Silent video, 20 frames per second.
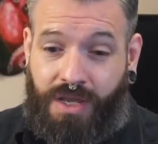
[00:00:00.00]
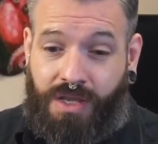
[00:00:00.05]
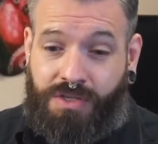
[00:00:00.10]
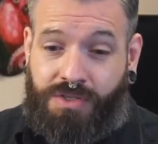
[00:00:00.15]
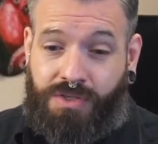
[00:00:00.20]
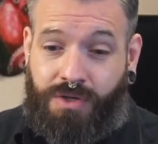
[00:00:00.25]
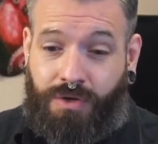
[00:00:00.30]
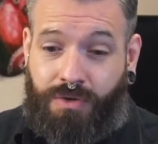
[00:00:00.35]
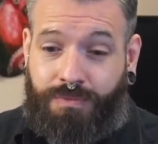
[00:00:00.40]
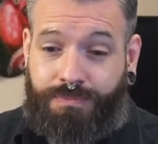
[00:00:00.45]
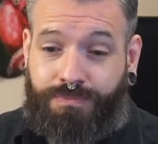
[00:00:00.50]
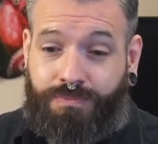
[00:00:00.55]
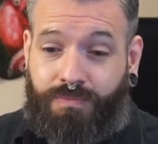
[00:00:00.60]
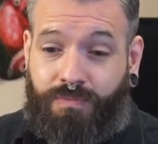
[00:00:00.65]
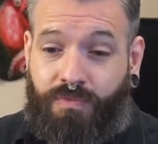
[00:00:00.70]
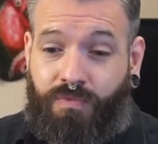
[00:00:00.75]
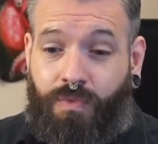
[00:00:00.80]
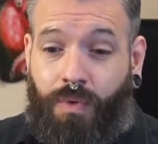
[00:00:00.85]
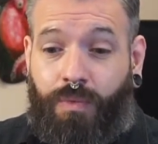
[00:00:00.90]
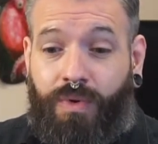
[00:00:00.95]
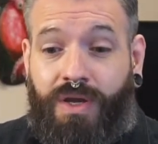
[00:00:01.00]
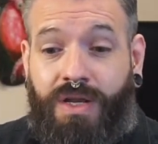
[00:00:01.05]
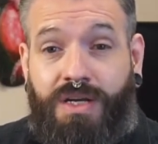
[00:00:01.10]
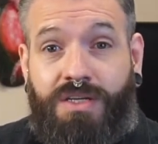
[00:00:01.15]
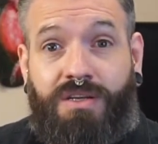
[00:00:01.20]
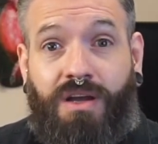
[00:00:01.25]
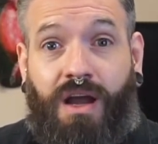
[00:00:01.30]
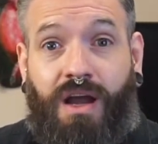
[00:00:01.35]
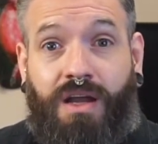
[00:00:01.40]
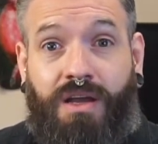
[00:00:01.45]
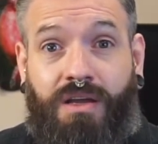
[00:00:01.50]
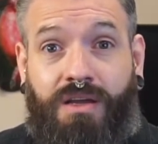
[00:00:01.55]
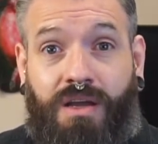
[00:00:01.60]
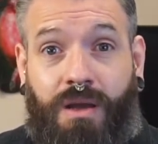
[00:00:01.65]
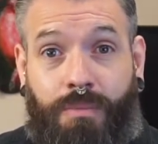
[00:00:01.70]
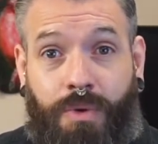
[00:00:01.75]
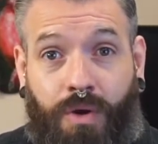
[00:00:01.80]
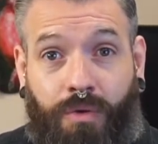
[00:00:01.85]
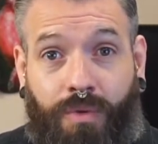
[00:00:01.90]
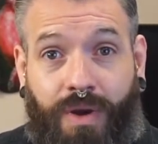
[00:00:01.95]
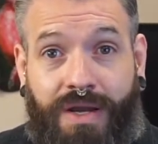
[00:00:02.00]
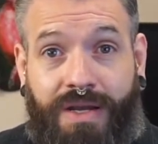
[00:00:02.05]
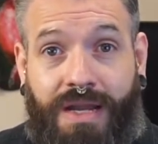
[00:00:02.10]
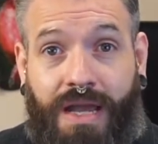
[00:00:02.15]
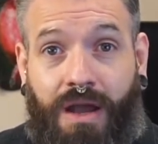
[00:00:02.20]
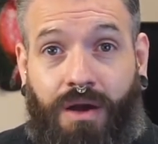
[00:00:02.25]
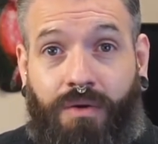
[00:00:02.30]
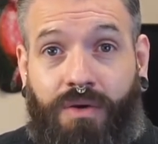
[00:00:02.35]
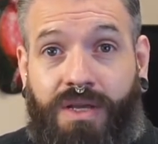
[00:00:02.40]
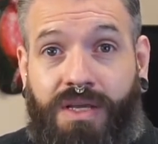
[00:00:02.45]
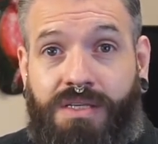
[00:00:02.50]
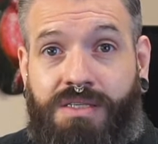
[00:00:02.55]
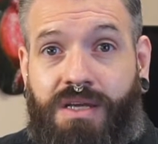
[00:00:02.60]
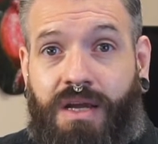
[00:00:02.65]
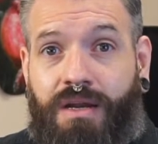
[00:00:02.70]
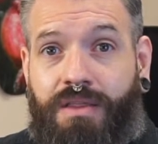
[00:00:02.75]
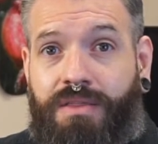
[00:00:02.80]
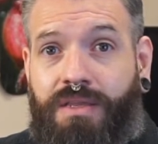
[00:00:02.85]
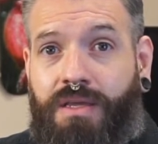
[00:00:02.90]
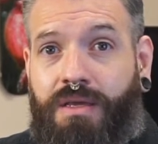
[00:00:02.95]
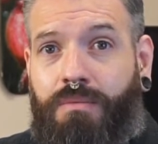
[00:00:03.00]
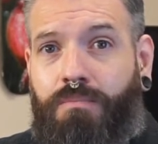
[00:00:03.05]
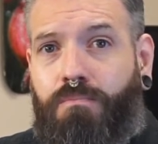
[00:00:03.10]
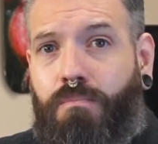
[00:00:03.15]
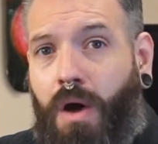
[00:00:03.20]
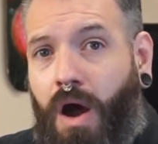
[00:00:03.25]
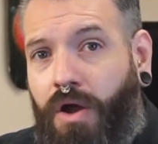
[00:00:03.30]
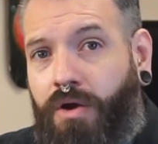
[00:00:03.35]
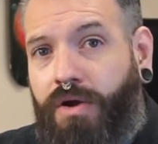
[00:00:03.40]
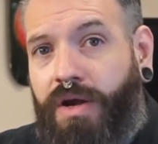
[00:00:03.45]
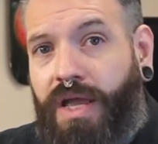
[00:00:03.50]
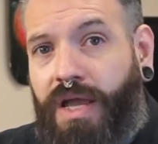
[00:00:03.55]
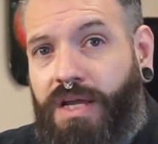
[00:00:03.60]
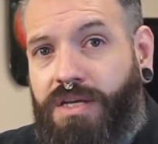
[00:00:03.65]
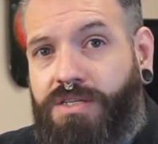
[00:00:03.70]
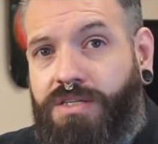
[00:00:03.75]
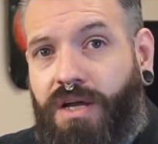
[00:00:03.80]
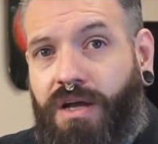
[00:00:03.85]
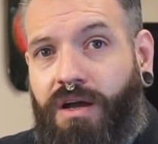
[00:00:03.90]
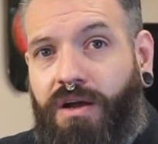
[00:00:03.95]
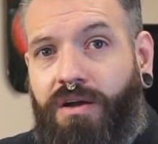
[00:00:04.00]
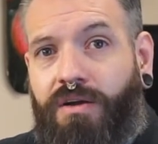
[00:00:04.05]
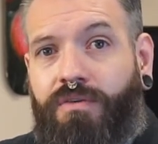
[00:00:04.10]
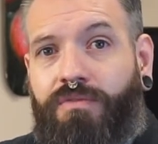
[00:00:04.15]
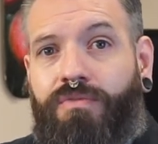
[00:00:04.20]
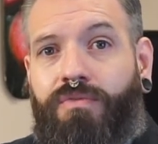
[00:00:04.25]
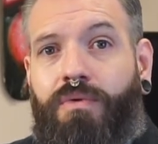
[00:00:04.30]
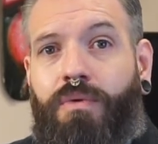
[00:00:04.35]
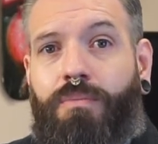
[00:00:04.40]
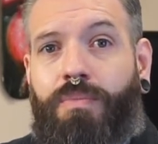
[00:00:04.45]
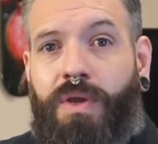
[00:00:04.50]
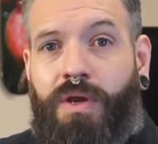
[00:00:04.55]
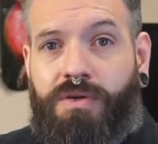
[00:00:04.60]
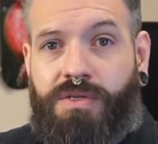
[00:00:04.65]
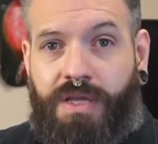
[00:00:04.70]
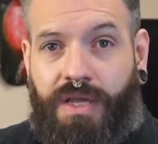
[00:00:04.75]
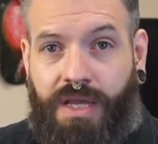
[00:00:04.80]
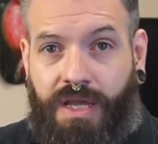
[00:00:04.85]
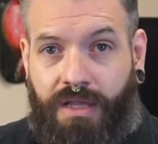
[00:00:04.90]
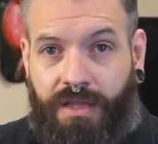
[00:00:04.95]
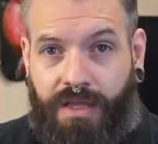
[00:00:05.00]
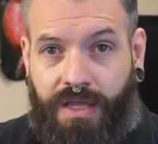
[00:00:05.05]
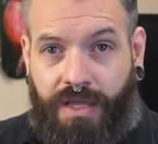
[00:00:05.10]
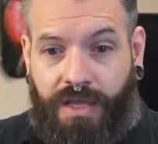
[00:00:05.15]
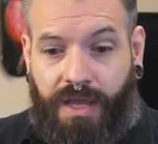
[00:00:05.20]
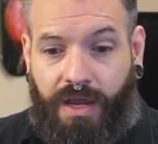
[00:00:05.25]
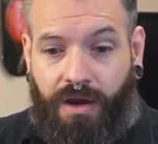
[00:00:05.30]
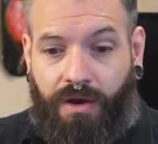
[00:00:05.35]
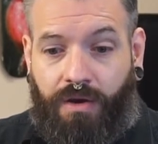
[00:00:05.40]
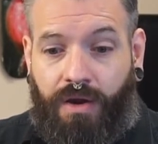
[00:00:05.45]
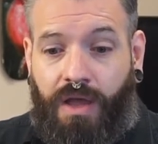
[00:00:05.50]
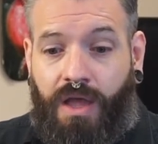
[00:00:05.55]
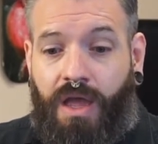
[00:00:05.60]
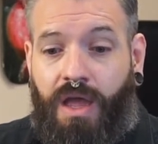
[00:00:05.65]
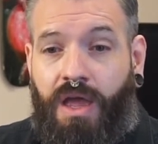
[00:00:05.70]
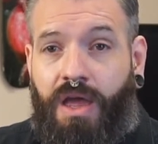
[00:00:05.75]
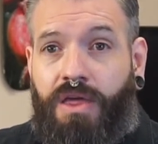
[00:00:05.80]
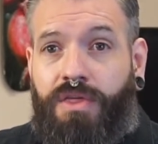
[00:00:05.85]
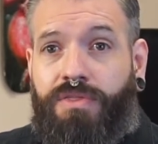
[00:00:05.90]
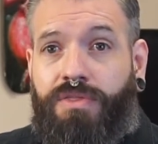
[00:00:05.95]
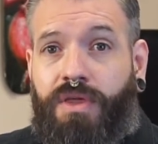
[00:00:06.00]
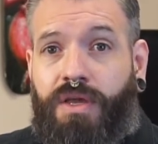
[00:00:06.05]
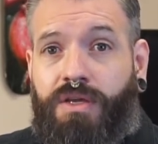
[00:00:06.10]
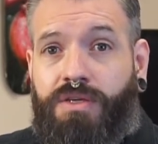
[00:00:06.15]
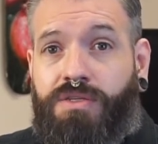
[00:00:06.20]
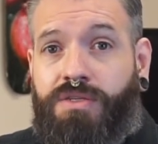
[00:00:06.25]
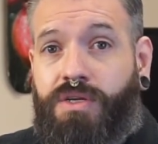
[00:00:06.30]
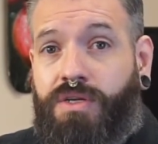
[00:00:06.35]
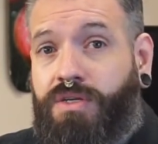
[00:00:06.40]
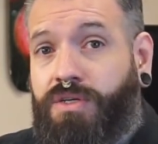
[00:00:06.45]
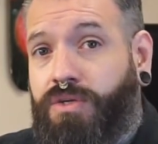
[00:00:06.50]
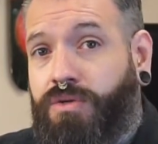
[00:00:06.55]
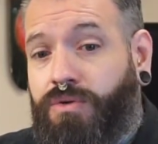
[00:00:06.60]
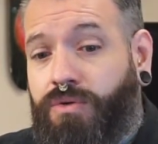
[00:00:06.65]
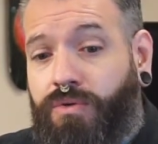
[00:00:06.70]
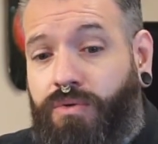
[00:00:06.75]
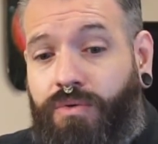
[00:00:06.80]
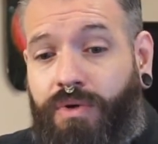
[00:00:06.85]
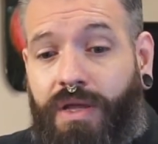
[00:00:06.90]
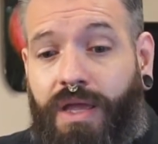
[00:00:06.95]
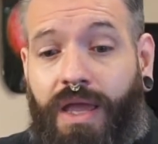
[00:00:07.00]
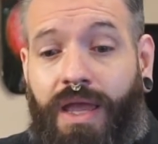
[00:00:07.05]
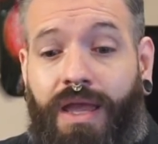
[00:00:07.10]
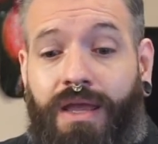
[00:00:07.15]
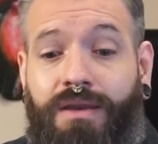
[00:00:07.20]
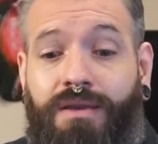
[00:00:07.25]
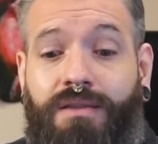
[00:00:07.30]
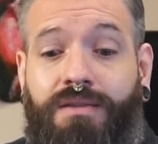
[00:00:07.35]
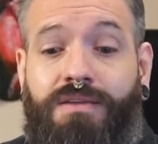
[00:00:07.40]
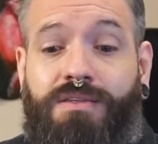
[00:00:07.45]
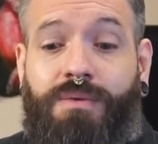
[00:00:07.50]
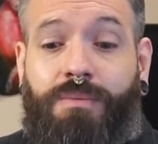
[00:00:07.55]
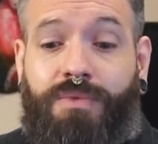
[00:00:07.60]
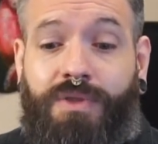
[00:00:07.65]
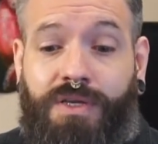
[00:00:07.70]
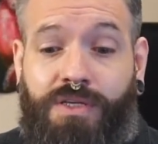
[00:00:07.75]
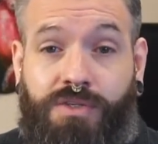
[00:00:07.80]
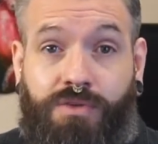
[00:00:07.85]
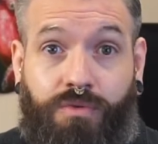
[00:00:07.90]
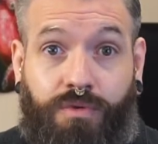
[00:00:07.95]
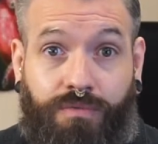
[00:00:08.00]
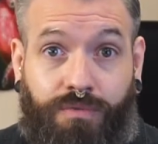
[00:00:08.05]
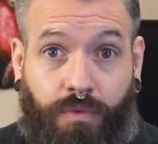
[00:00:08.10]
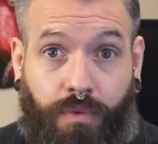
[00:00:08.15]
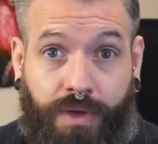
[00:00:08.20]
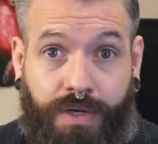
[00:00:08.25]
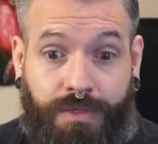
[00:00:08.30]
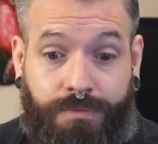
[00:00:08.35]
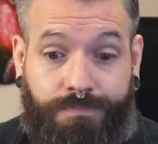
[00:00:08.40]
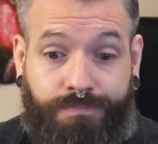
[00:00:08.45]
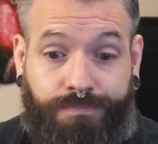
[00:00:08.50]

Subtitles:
So what we're going to talk about right now is kind of the modern age of piercing, healing, and care, things to do and some things to avoid.